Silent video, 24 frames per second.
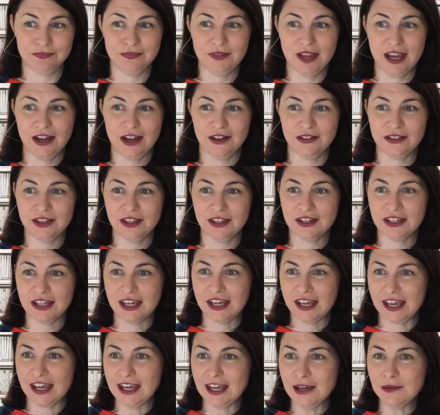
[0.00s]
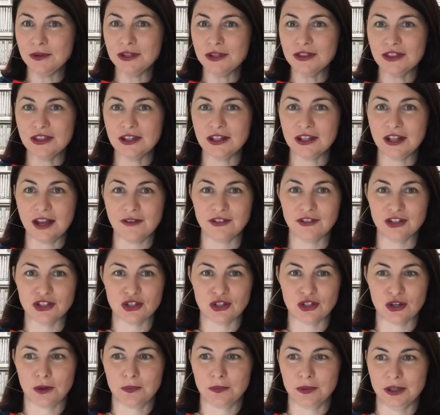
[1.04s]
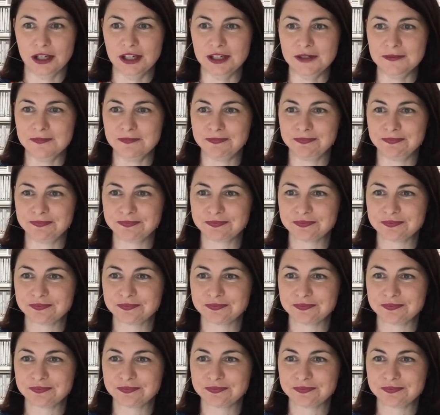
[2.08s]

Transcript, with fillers: Now, the key with the Love It Chop It,